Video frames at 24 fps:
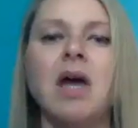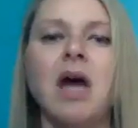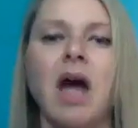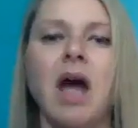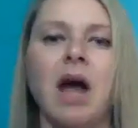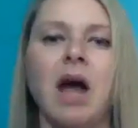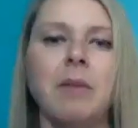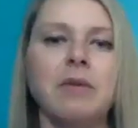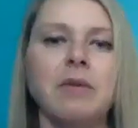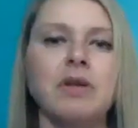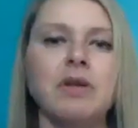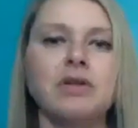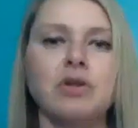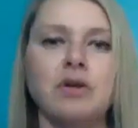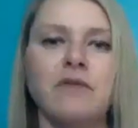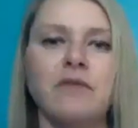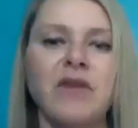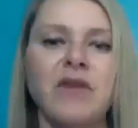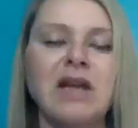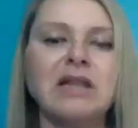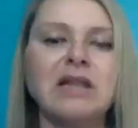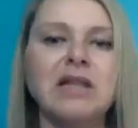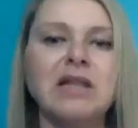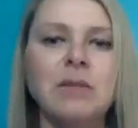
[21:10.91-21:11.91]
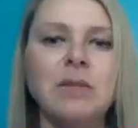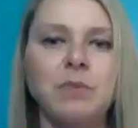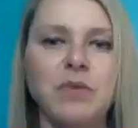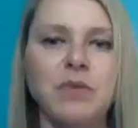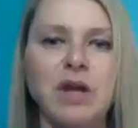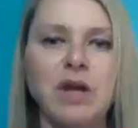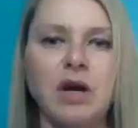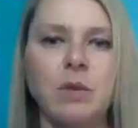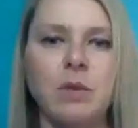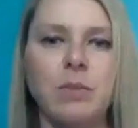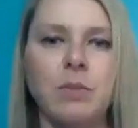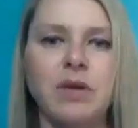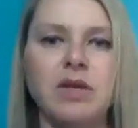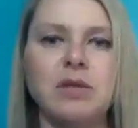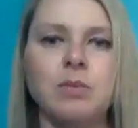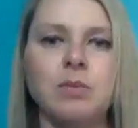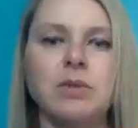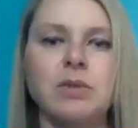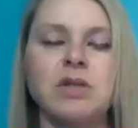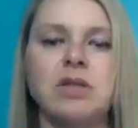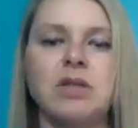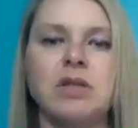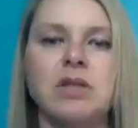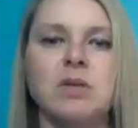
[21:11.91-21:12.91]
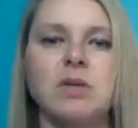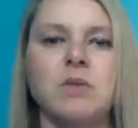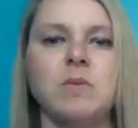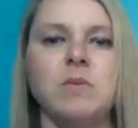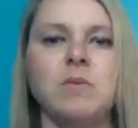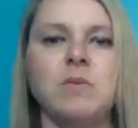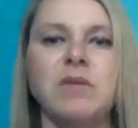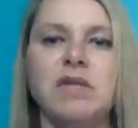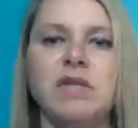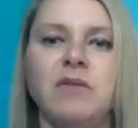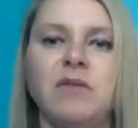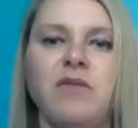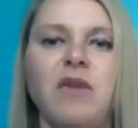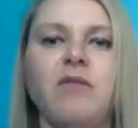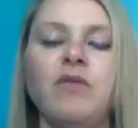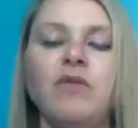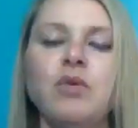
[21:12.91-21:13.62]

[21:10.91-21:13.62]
I'm a certified LEAP therapist, which is a specific